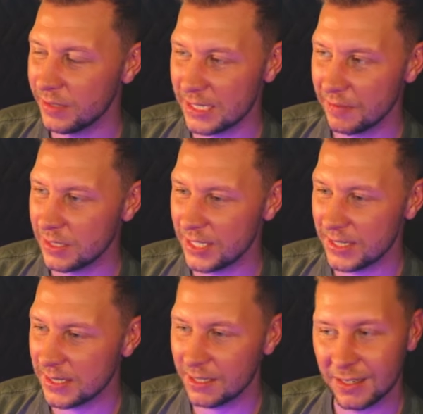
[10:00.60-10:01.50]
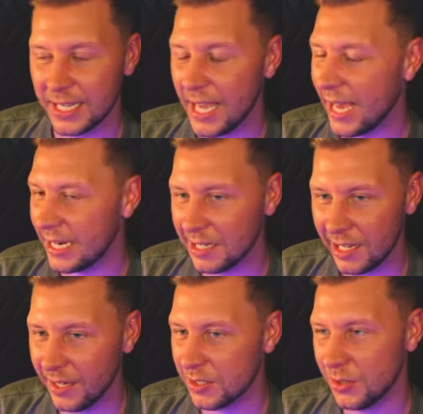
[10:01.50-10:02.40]
I've seen this year. Again,
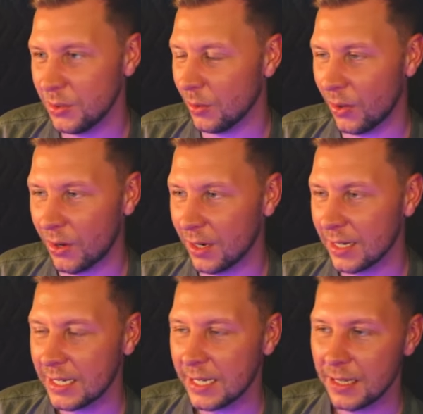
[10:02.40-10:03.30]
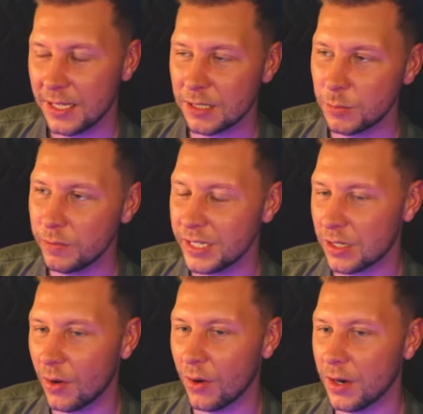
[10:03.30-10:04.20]
it's too long. These movies
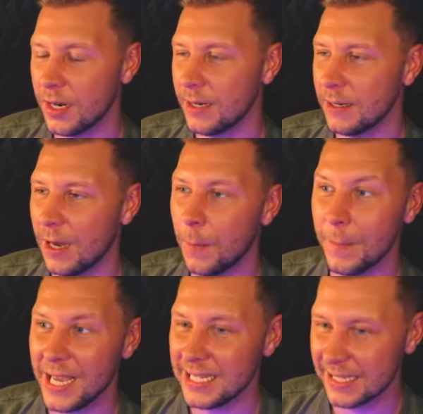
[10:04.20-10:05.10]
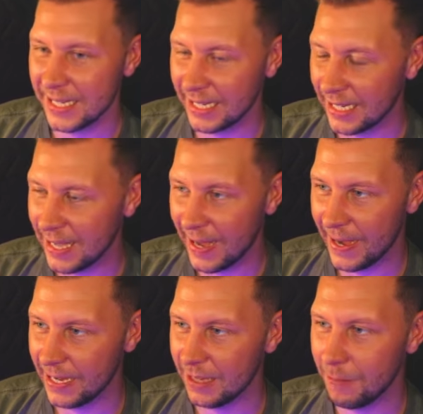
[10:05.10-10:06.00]
aren't amazing.
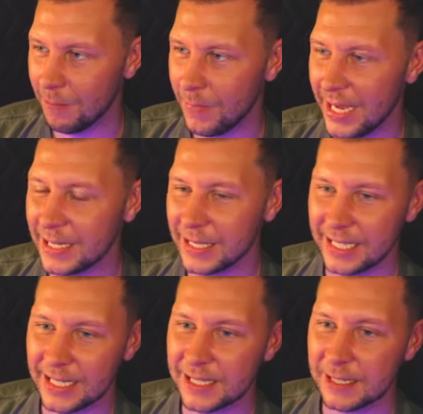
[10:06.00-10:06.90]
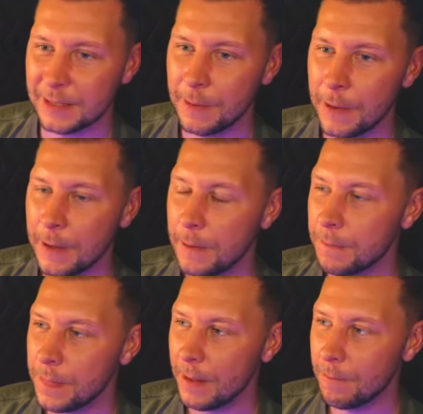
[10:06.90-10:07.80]
Uh, mainly, it's
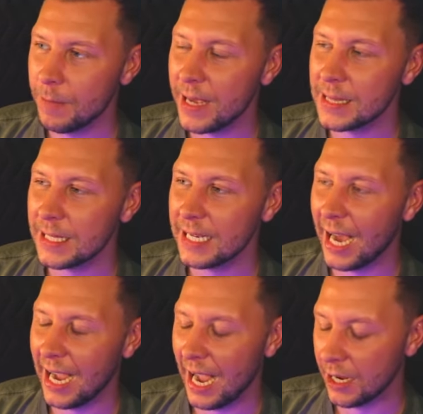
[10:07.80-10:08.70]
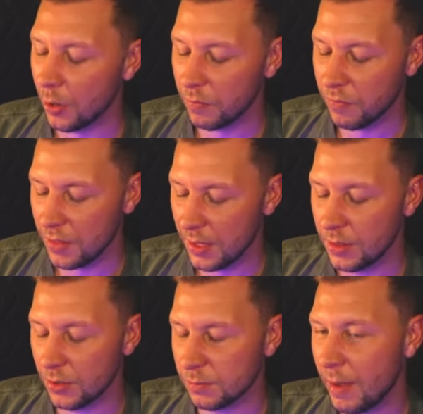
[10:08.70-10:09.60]
mainly I, I, go for the
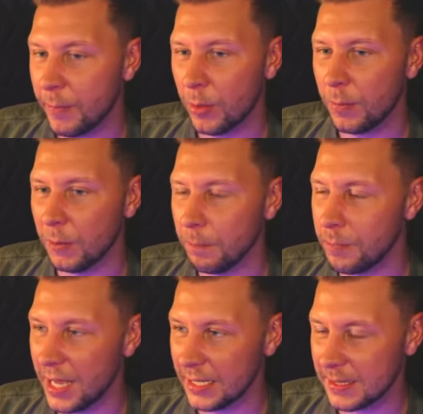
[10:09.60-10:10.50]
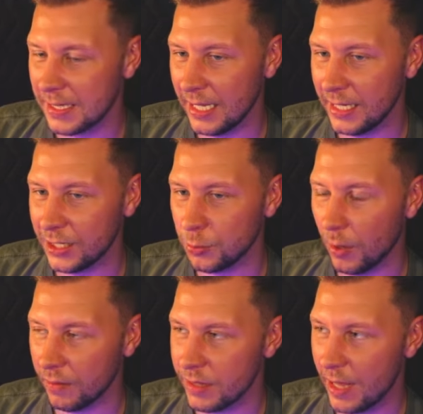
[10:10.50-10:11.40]
there's memorable bits in each
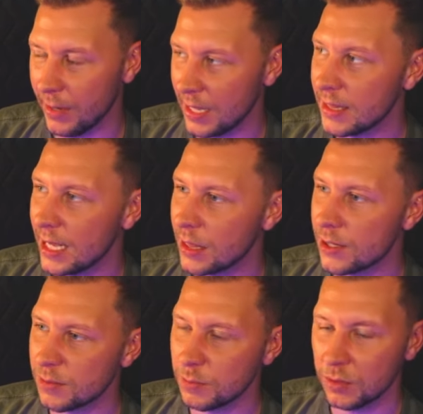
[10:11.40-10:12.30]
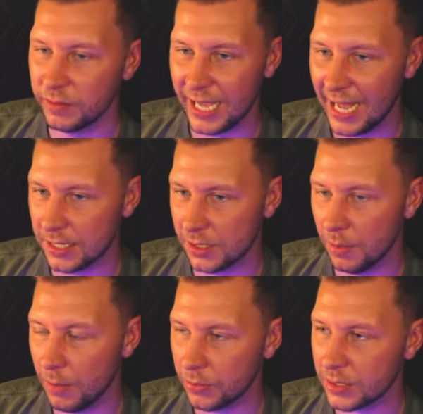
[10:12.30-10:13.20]
one of them, and I think this movie has
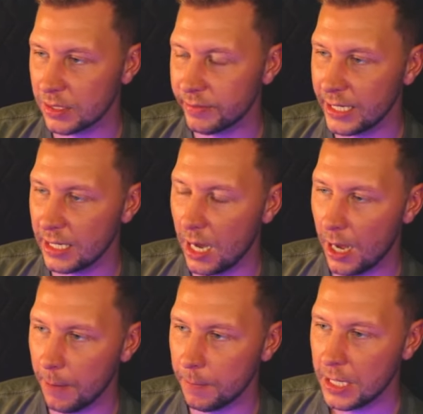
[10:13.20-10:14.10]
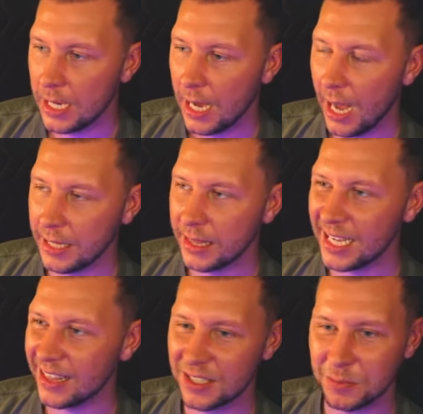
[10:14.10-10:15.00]
the most of it. Um, I
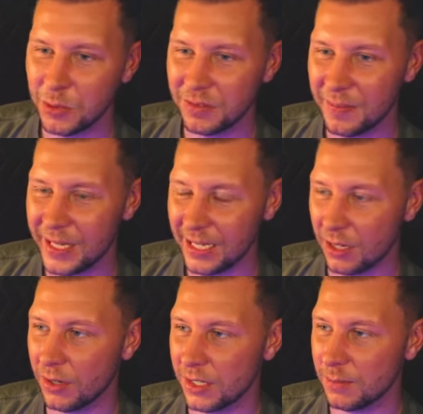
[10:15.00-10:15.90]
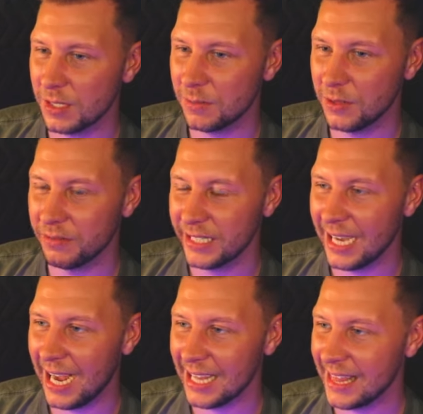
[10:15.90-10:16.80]
think this movie being a Christmas movie,
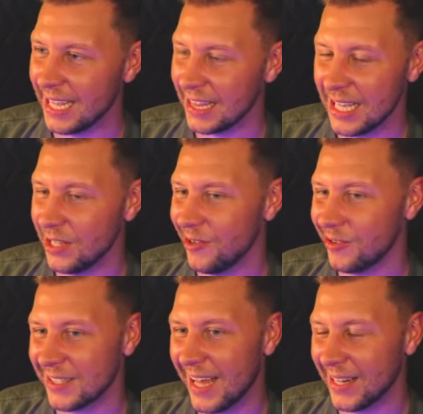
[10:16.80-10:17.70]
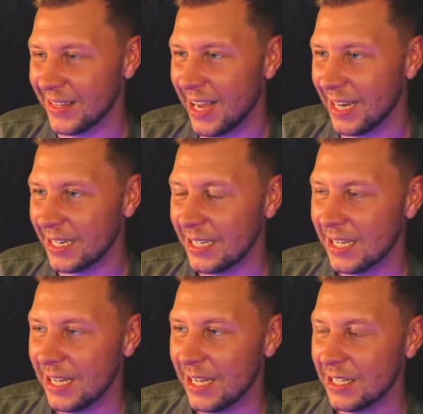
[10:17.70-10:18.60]
I think they use that a lot
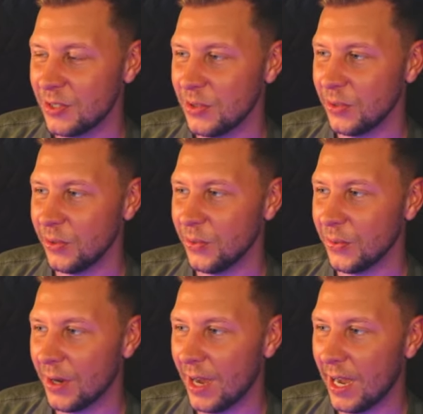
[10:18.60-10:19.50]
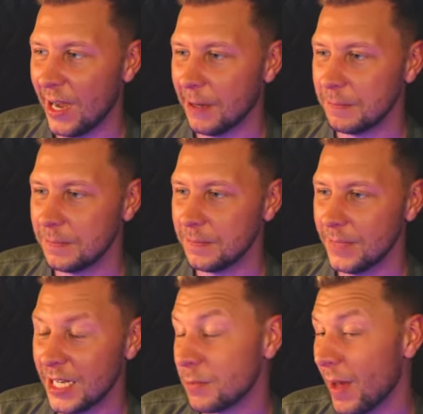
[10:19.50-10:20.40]
to um,
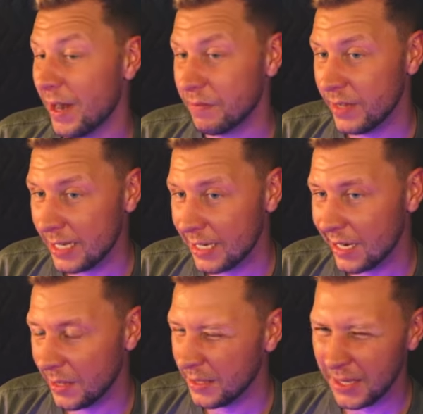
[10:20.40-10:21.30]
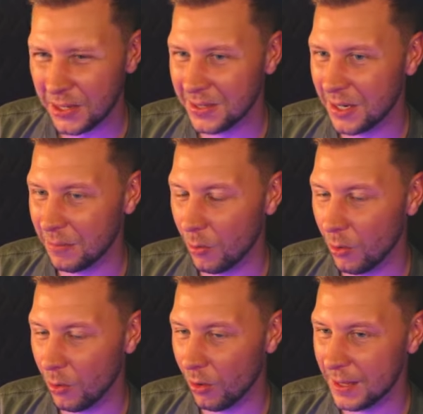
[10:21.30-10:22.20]
its benefit. I think they could have done
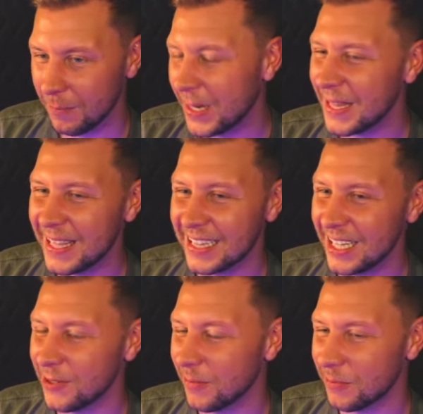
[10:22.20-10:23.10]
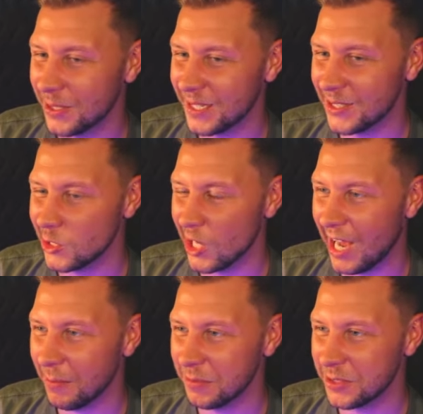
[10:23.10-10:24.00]
more with it, but I think they do a pretty good
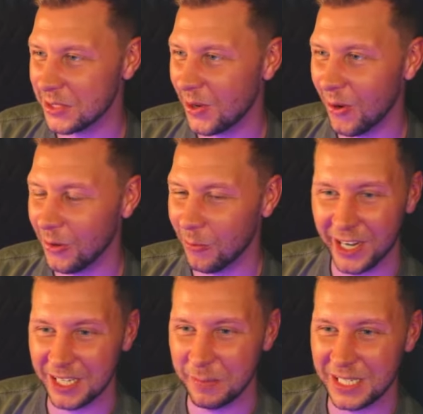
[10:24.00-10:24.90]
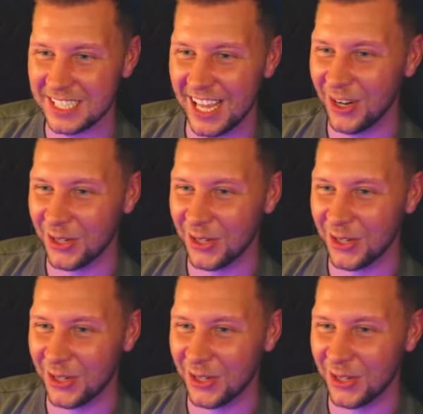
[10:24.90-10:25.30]
job of just Art wanting to be Santa